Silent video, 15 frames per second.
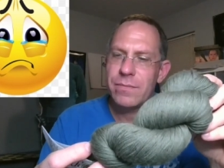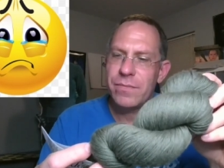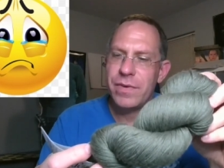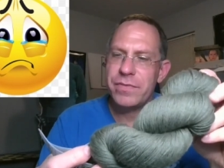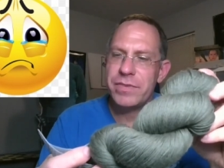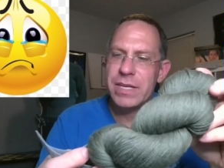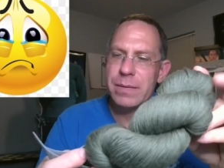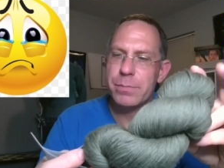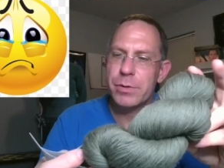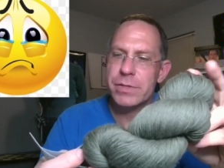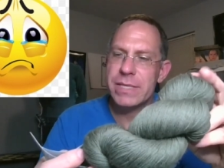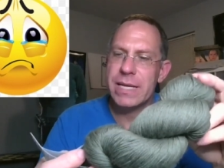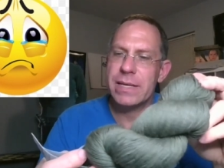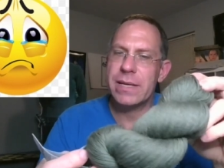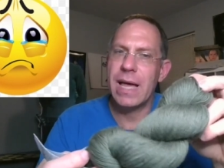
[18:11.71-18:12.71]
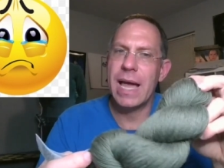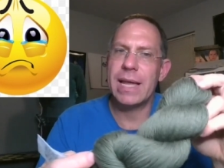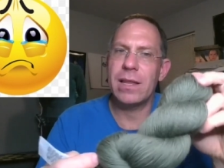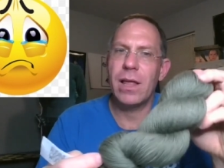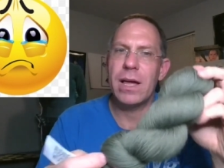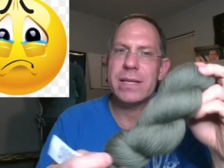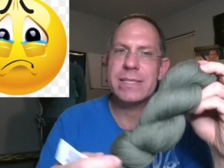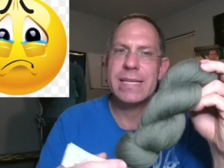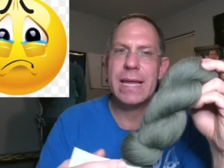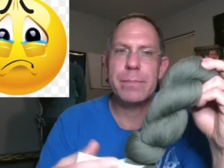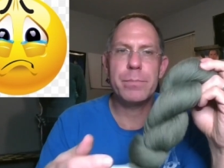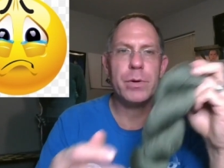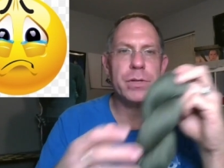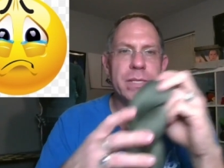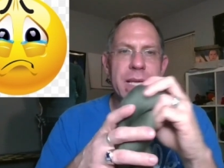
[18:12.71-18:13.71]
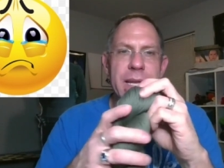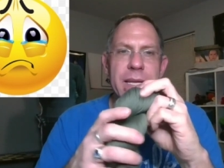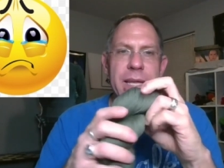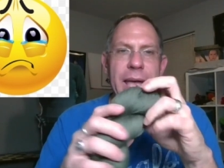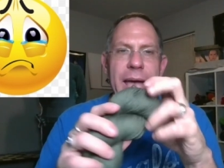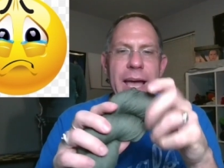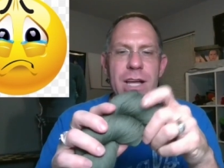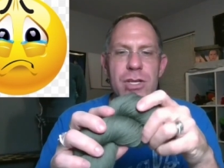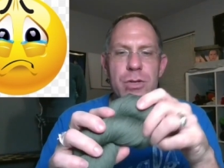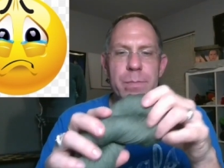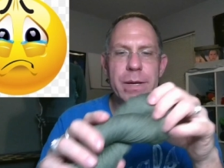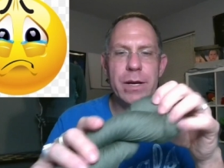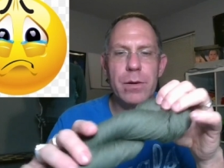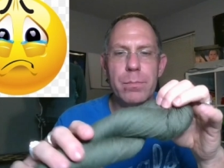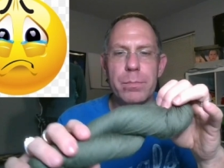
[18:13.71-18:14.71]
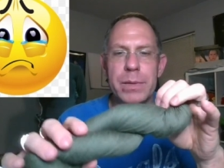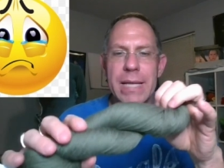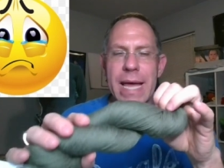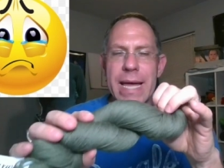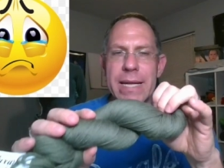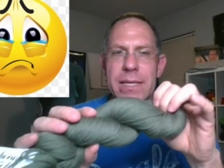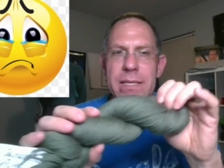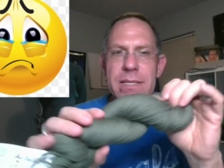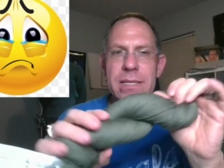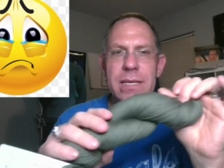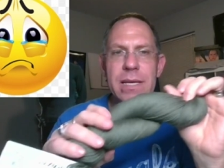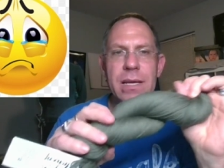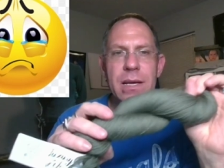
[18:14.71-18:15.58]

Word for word: 15% nylon, 10% cashmere blend.